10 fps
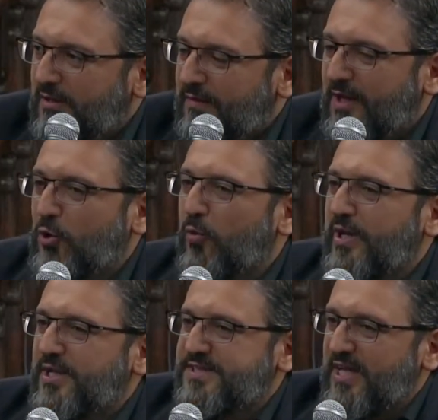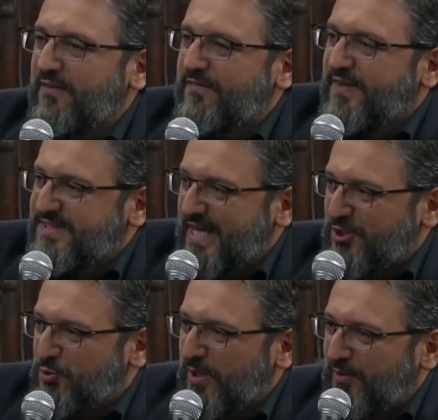They go in a safe
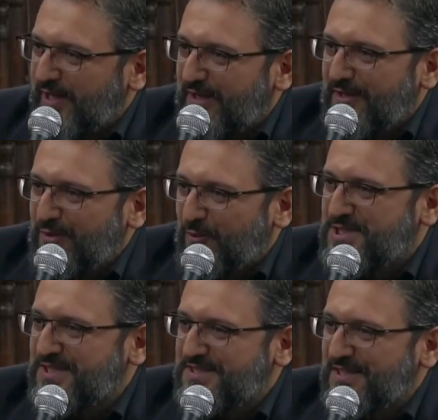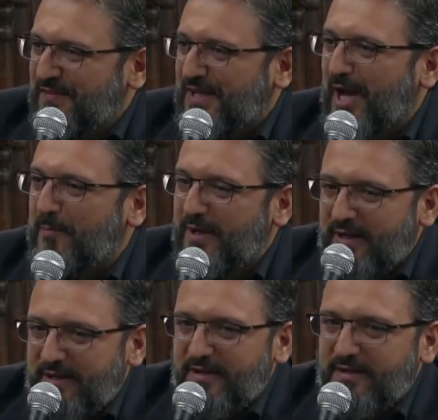sanctuary, which is the Kaaba.
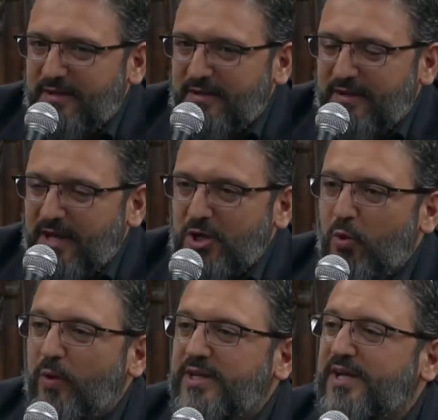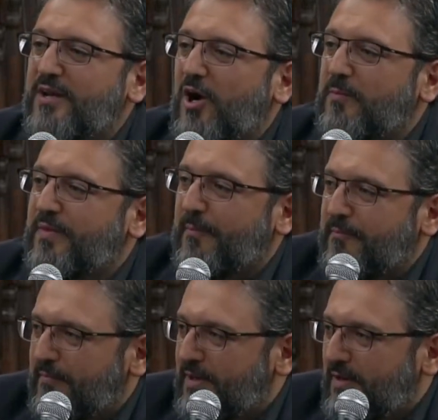And no one can harm them.
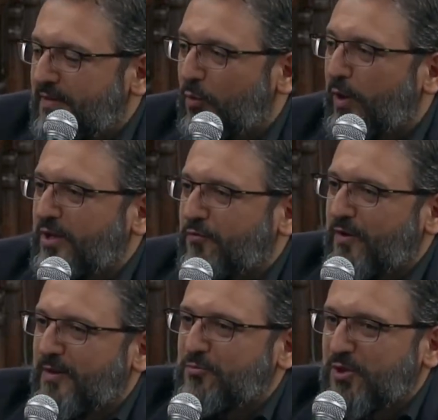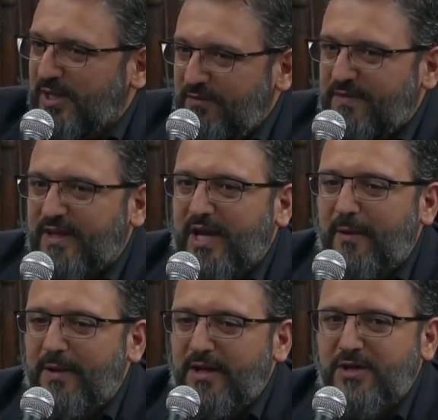They wait for them to leave the
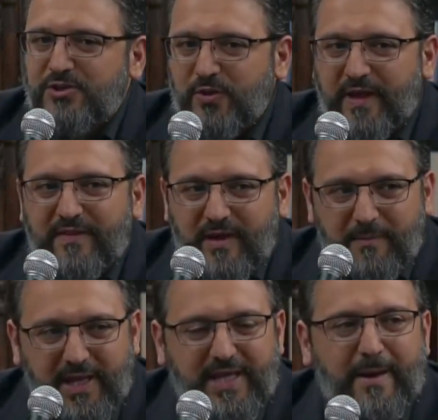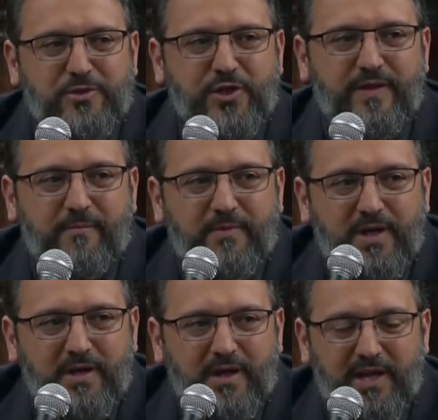Kaaba so that they may capture them
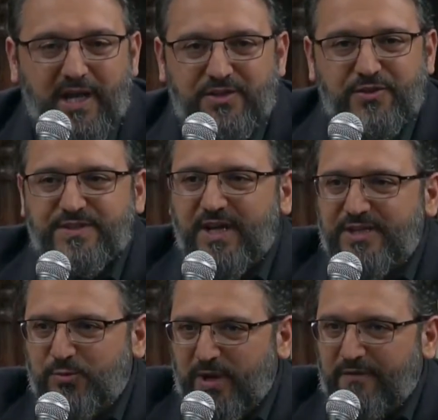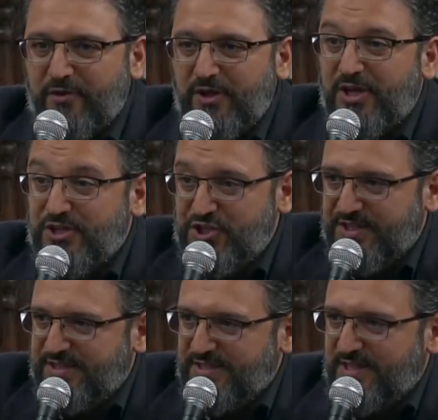and exercise whatever
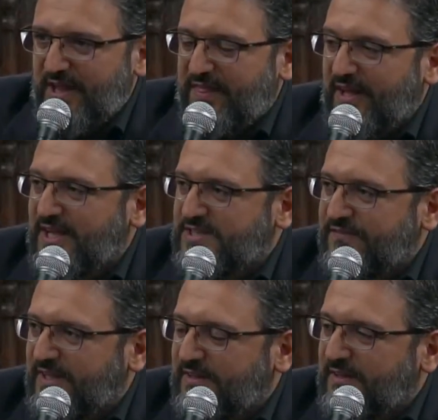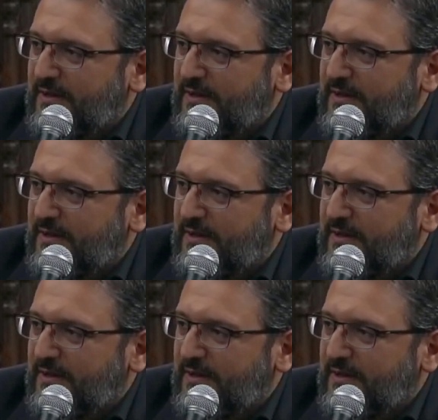justice they think is fit.